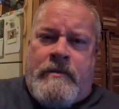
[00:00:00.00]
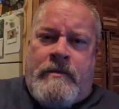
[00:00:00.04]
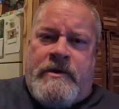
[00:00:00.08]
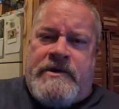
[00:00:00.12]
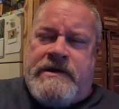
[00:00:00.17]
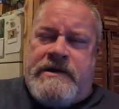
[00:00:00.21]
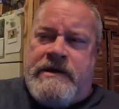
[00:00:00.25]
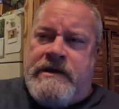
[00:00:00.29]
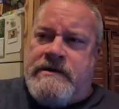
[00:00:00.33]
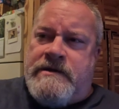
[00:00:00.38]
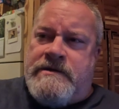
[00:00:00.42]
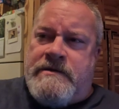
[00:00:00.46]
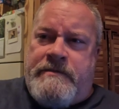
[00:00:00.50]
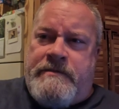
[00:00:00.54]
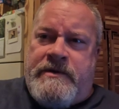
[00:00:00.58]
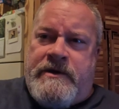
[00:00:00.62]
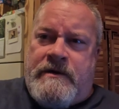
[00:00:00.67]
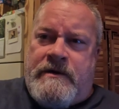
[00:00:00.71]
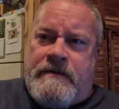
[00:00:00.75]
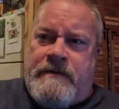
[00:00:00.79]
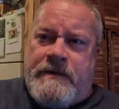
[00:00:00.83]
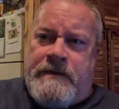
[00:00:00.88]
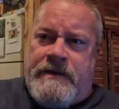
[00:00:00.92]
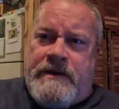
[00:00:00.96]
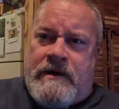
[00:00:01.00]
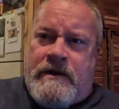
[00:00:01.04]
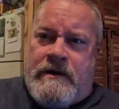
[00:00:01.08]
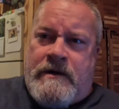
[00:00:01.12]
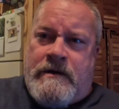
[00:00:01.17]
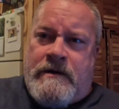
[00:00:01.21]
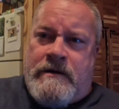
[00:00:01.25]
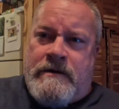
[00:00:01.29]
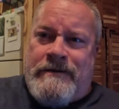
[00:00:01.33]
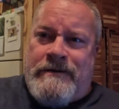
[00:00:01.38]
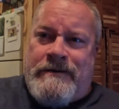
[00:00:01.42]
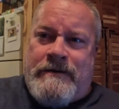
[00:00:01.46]
but she is a beautiful
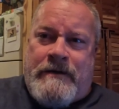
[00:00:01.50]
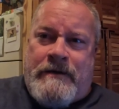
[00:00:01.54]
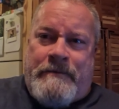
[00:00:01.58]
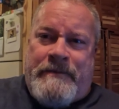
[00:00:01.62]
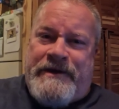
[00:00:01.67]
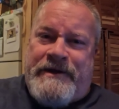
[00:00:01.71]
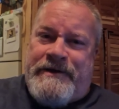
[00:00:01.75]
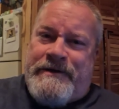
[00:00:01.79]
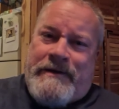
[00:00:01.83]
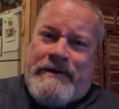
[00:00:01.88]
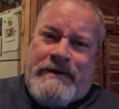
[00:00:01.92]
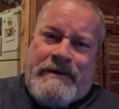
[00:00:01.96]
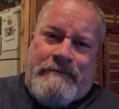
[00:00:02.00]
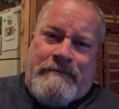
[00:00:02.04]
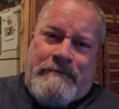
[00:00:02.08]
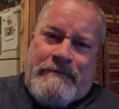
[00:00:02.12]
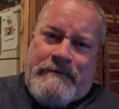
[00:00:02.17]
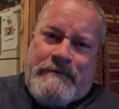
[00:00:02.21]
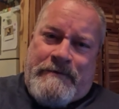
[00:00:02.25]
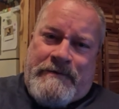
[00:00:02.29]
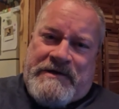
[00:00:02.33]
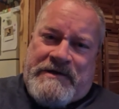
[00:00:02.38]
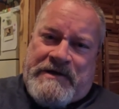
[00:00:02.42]
dog. I mean, it,